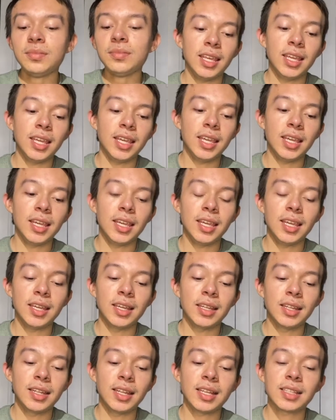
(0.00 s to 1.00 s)
The
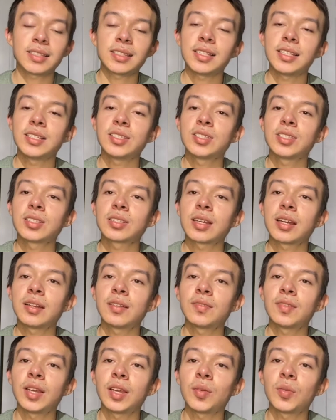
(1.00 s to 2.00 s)
next stage is kind
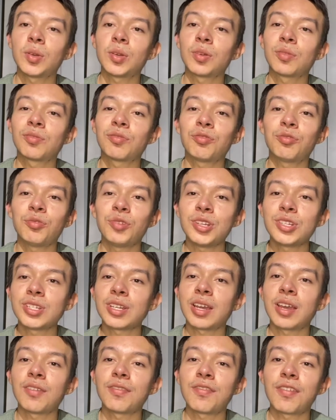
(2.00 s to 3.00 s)
of like when you're
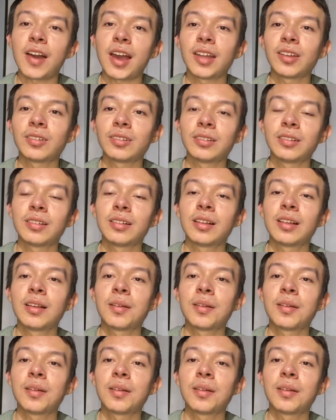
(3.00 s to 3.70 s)
reaching a final